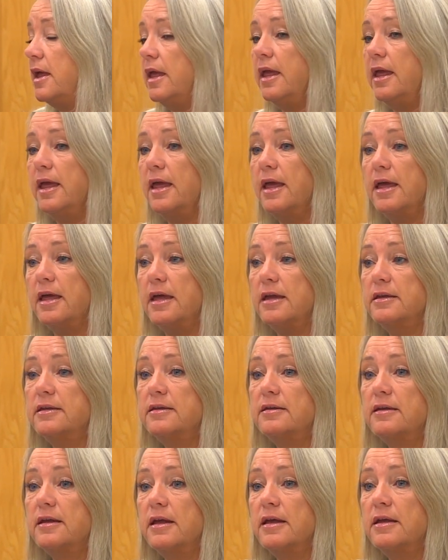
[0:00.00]
and
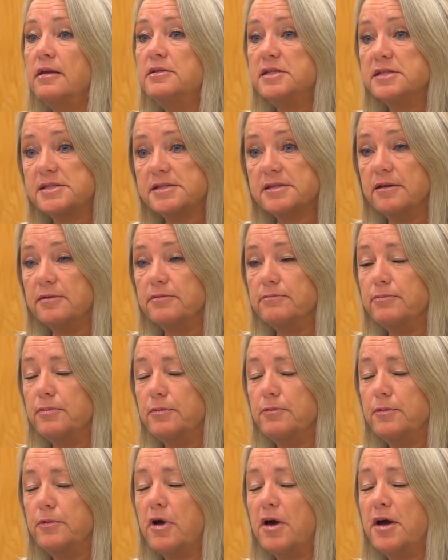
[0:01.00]
just
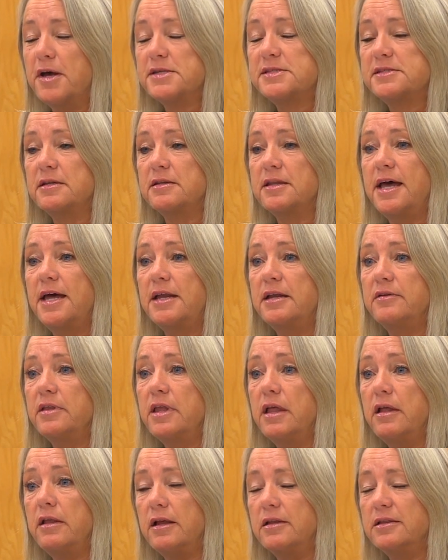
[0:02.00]
caused a lot
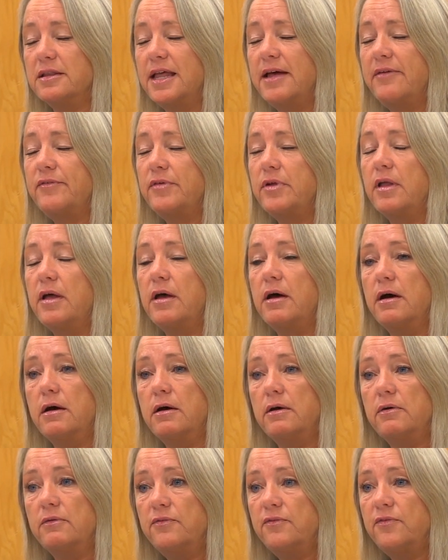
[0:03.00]
of level
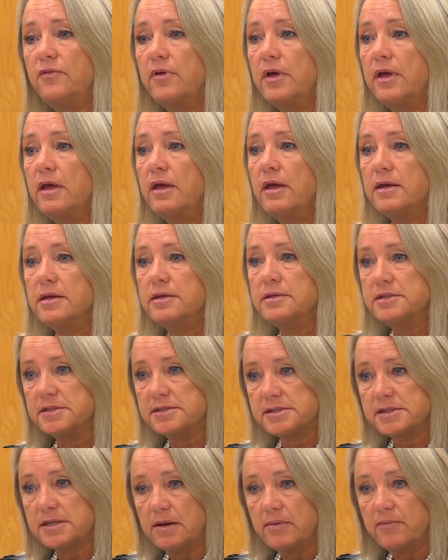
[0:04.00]
of
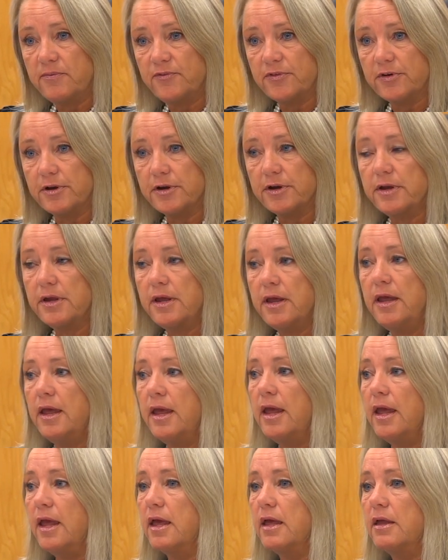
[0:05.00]
discomfort.
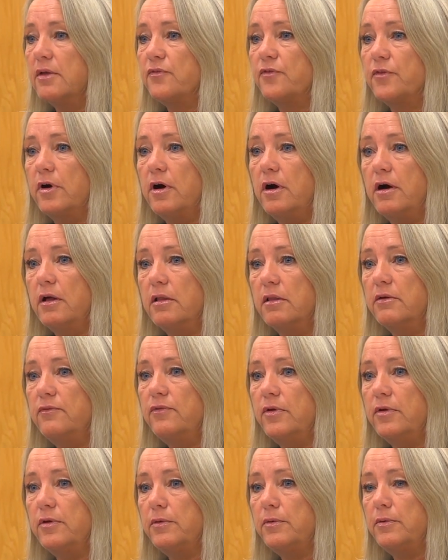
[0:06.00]
And for all of
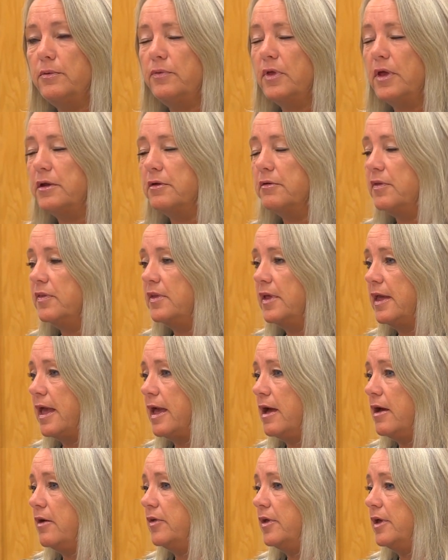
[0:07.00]
you that are in the
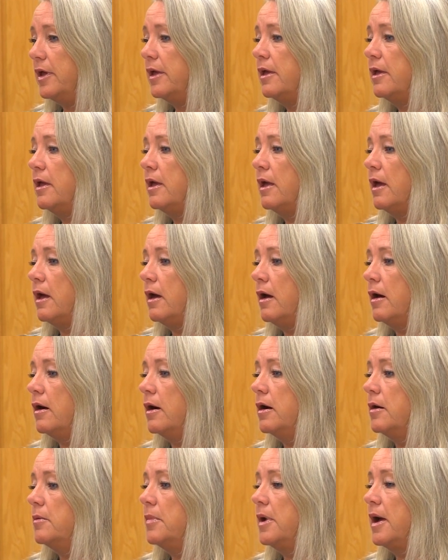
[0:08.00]
galley,
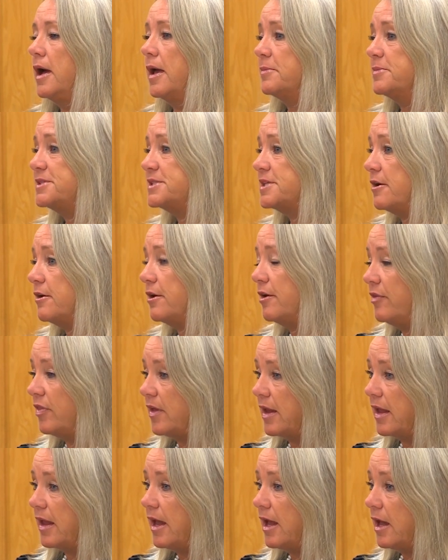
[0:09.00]
um, I'm sorry
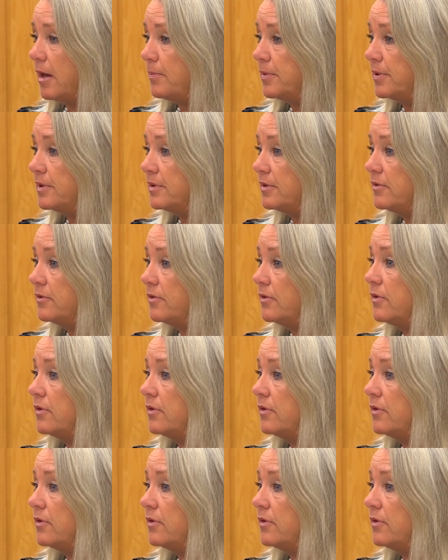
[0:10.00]
that happened.